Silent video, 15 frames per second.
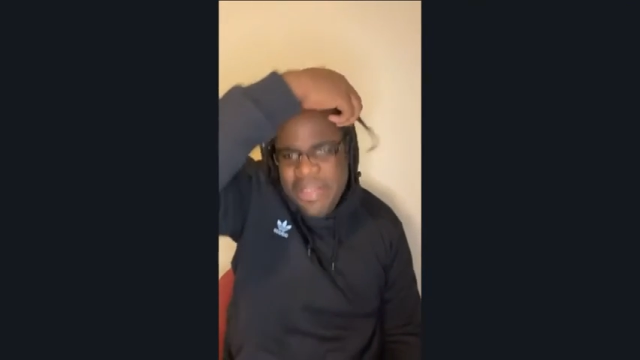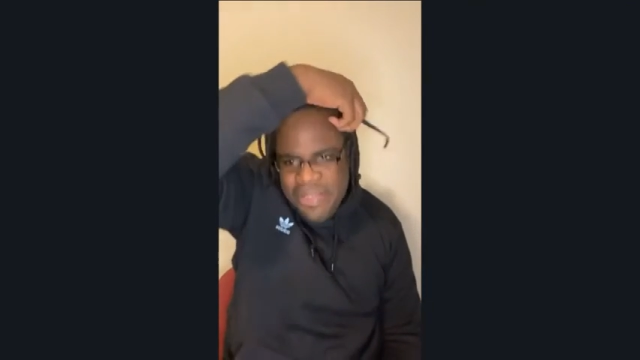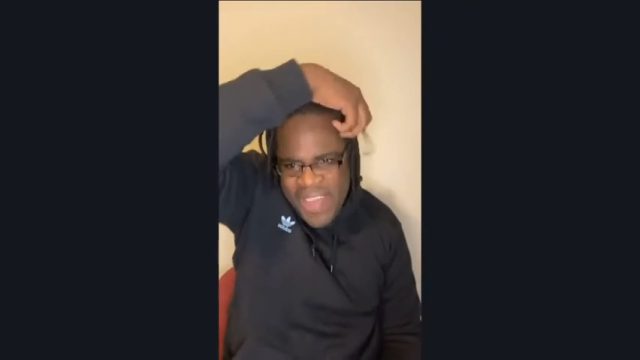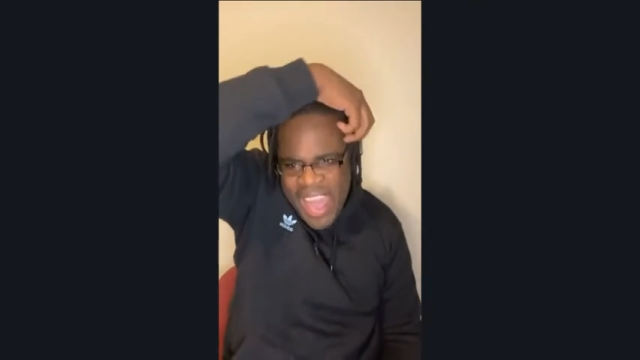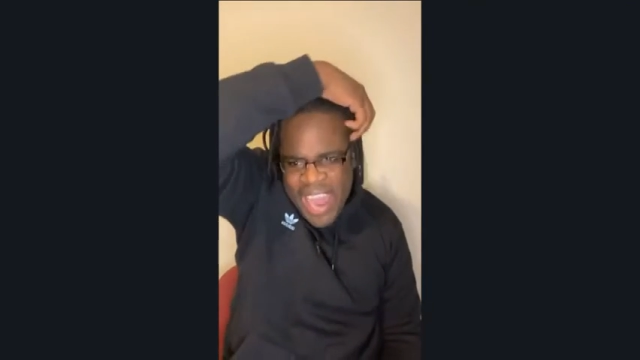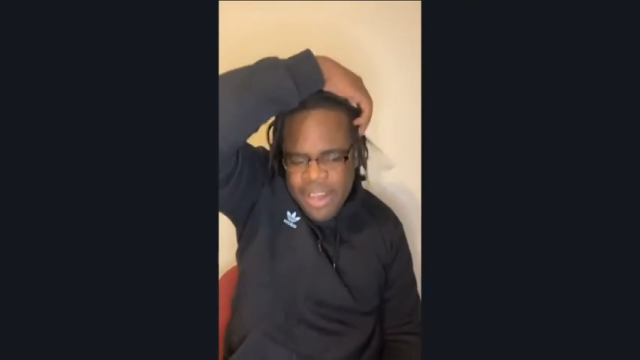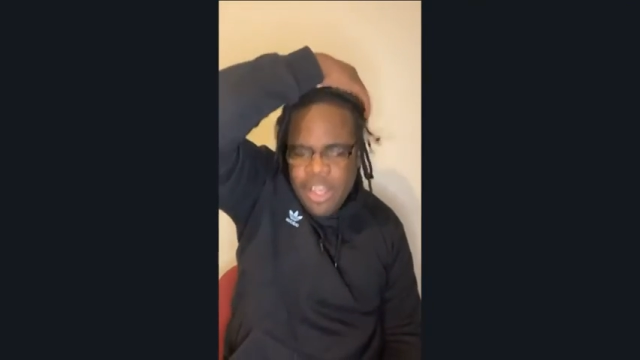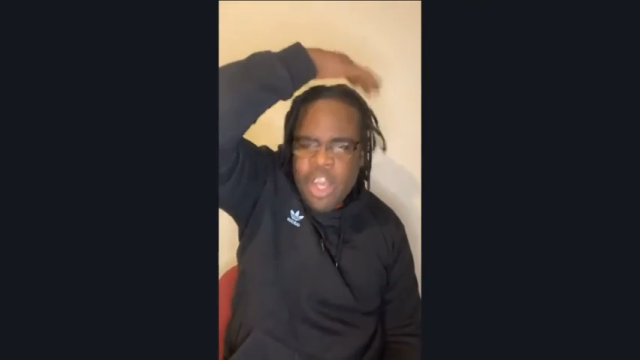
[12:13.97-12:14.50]

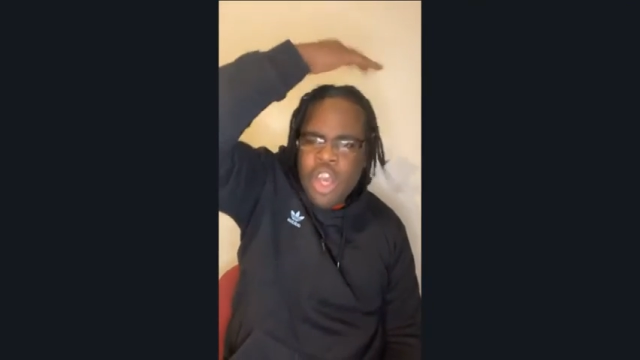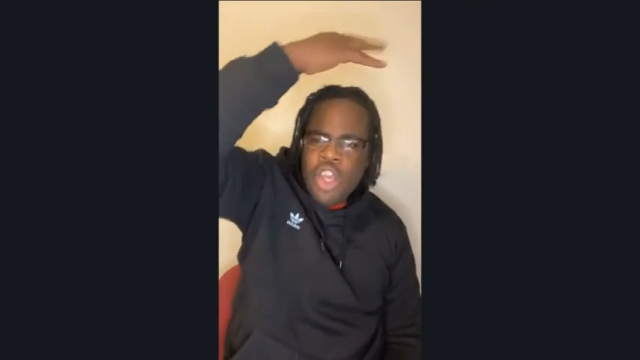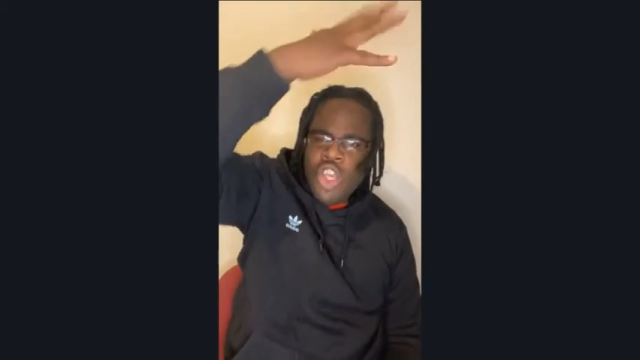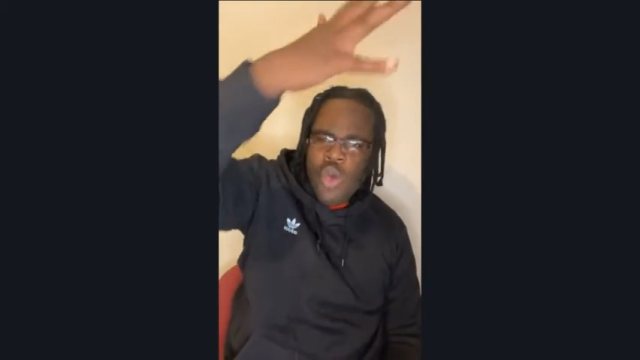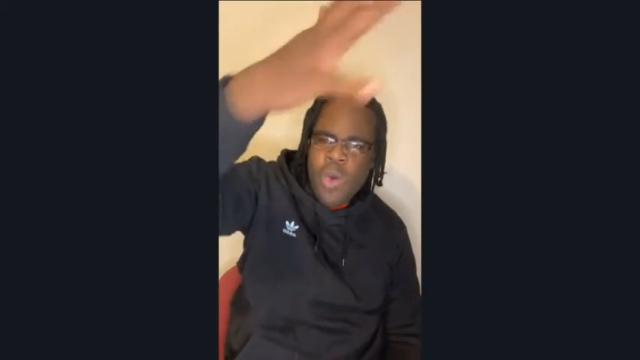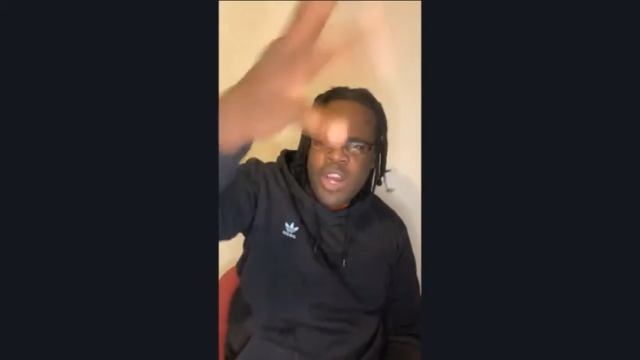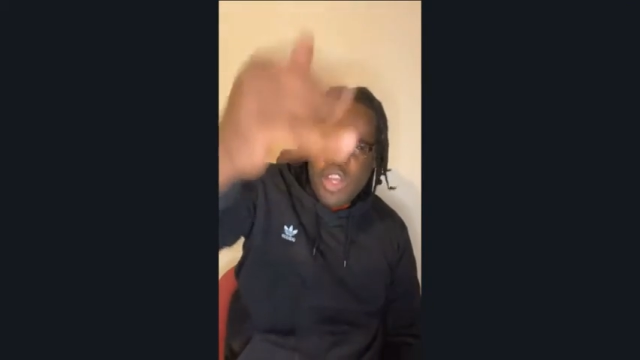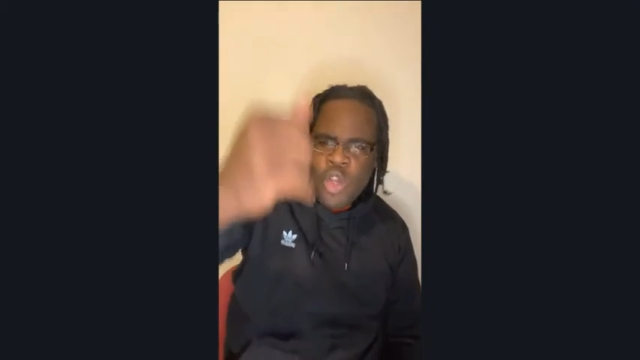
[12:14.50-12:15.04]
Then
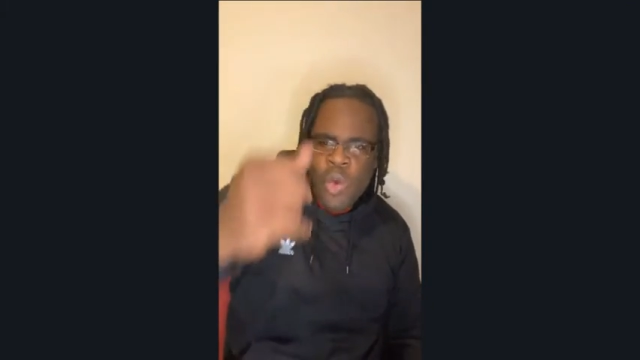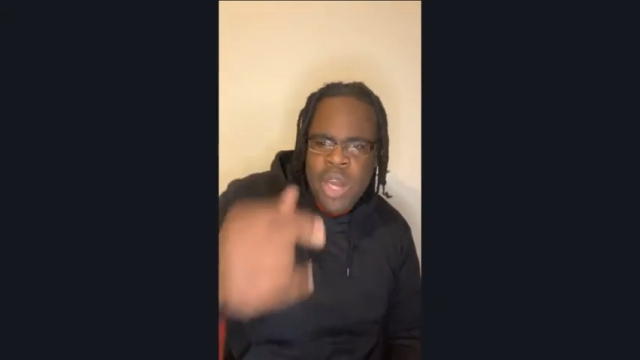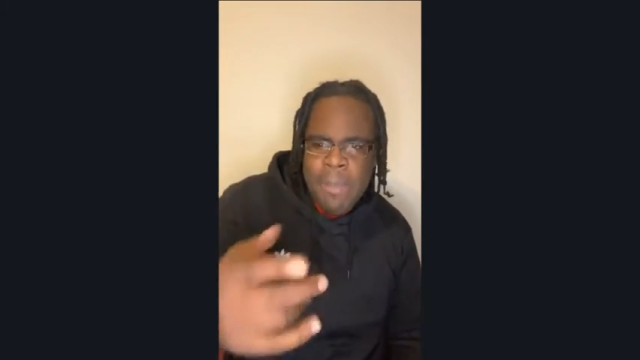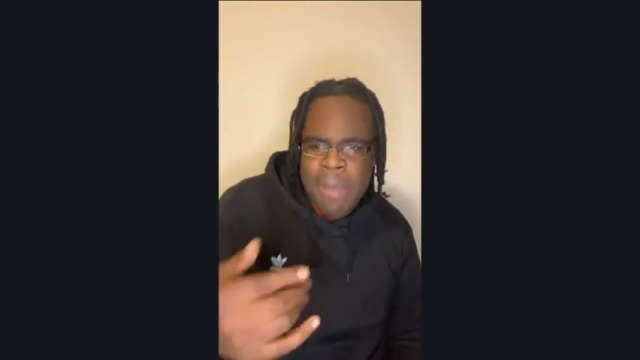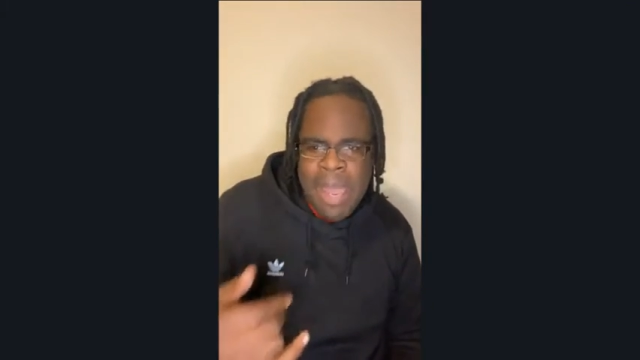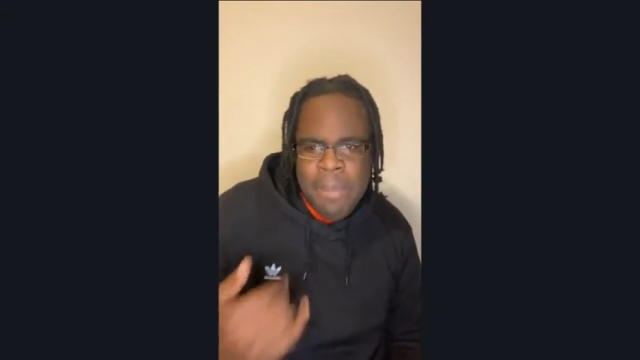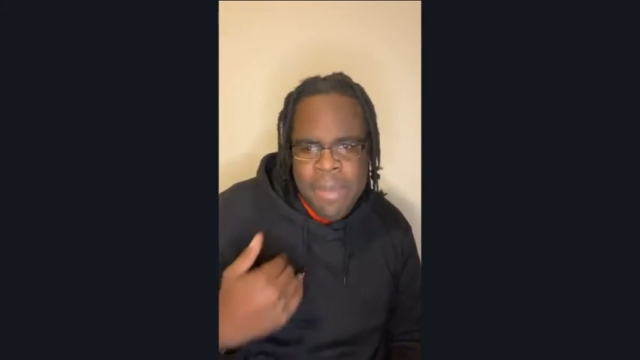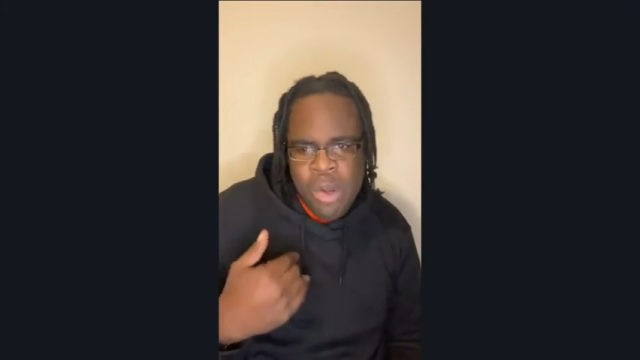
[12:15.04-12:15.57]
you want you want
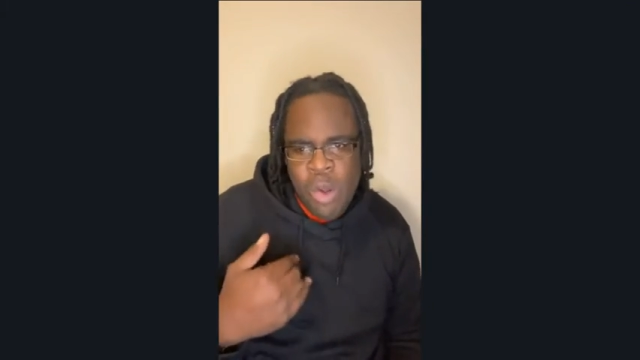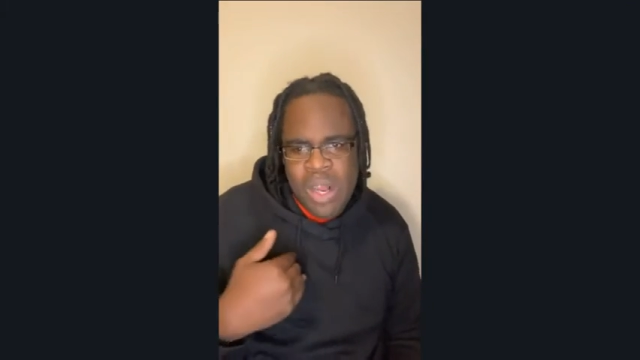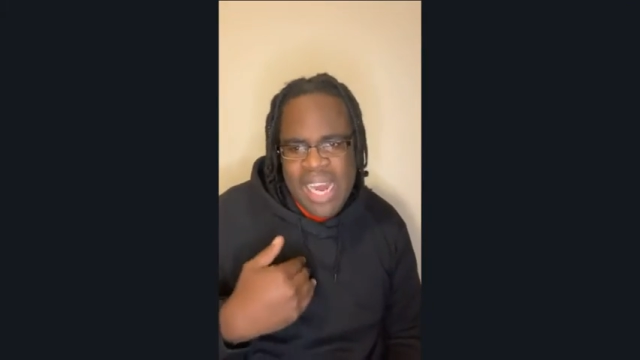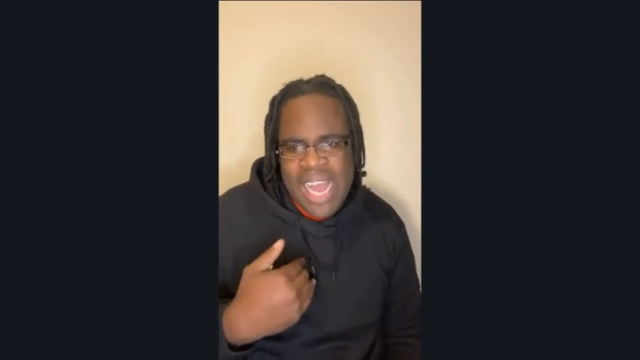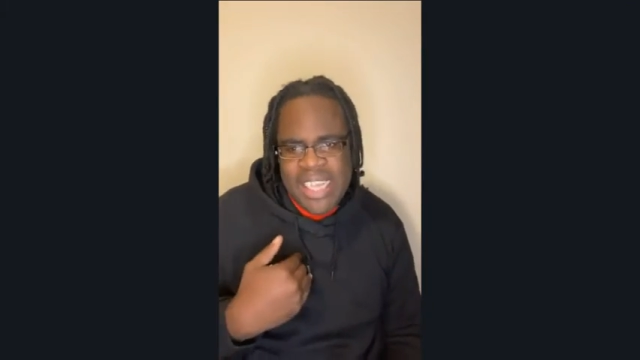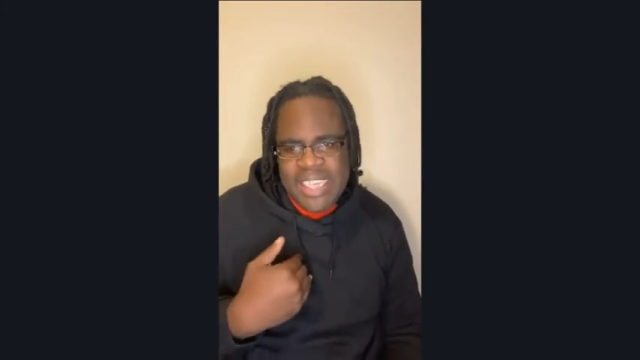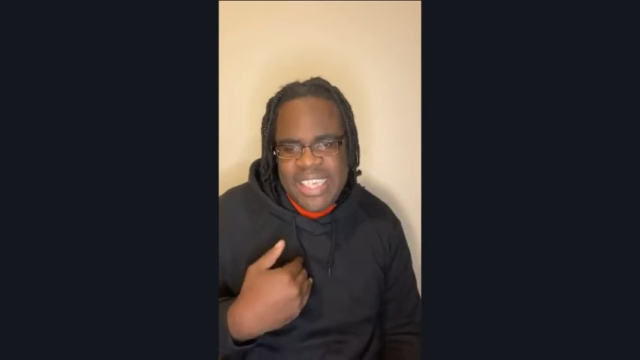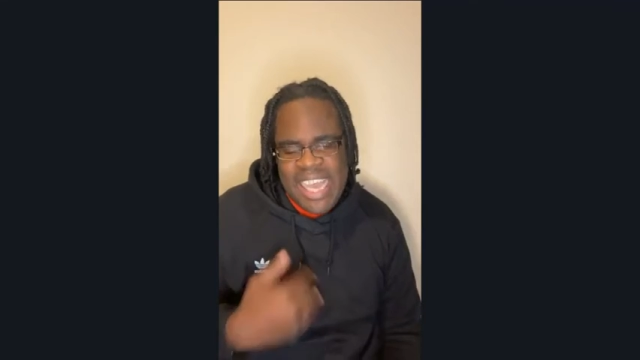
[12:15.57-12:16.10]
to make me look
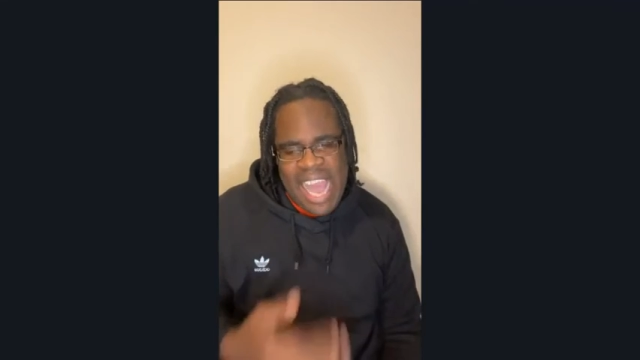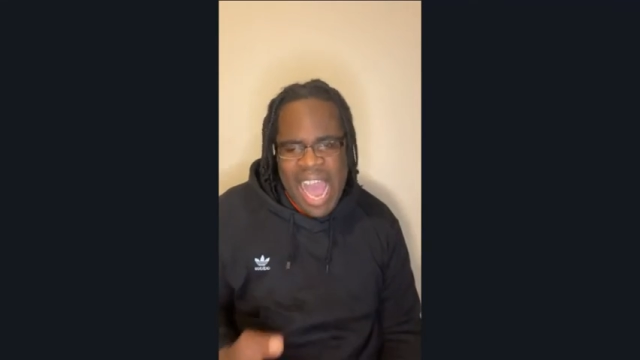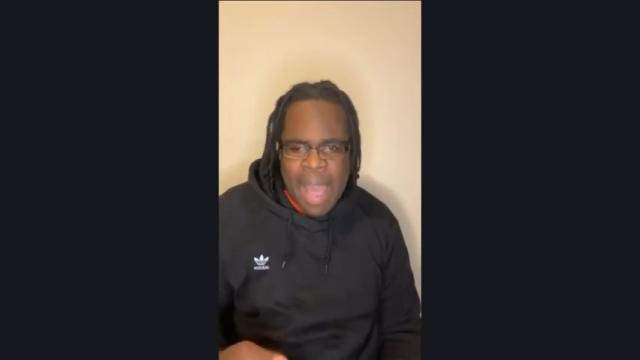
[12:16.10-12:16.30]
like to say